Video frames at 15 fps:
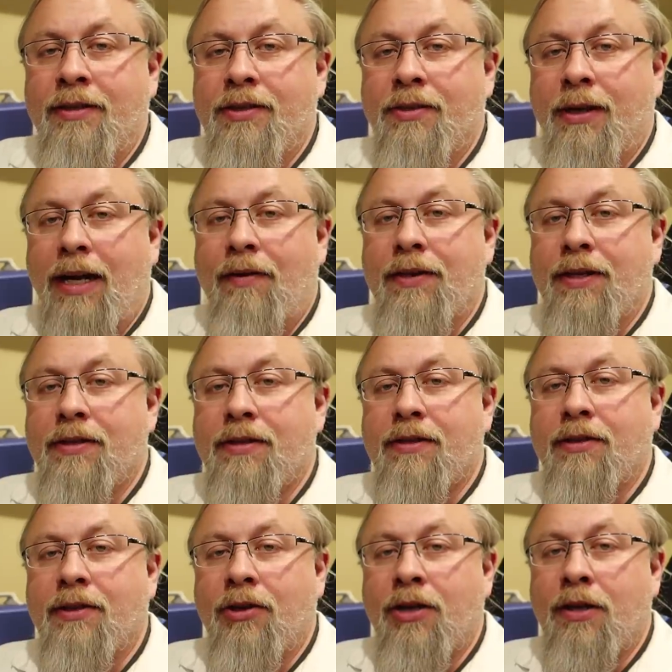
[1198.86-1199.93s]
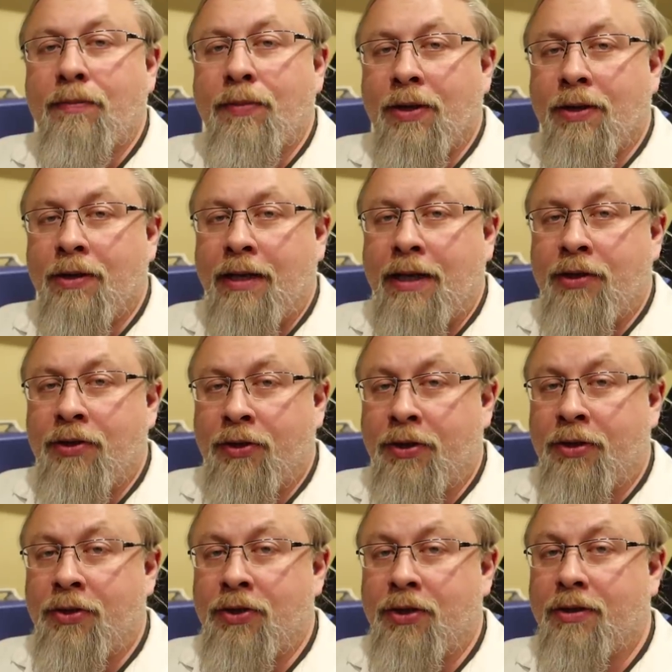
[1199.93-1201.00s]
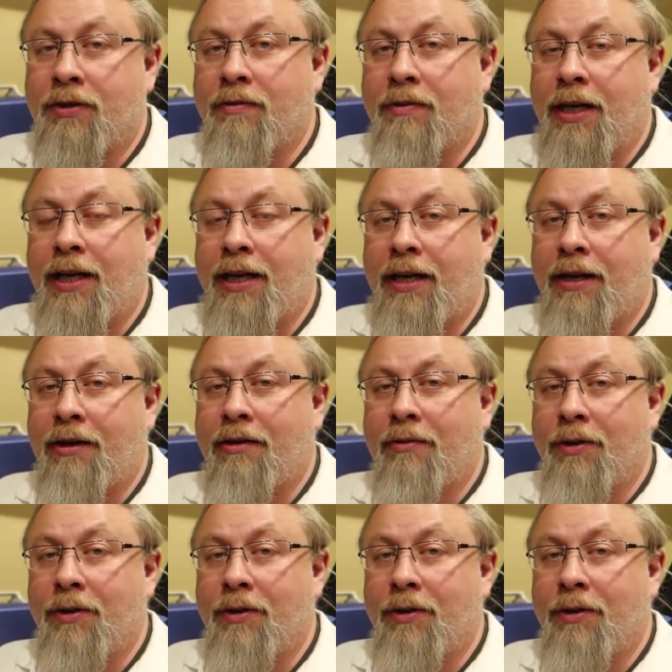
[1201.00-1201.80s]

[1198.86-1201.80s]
So I have this third-party charger right here,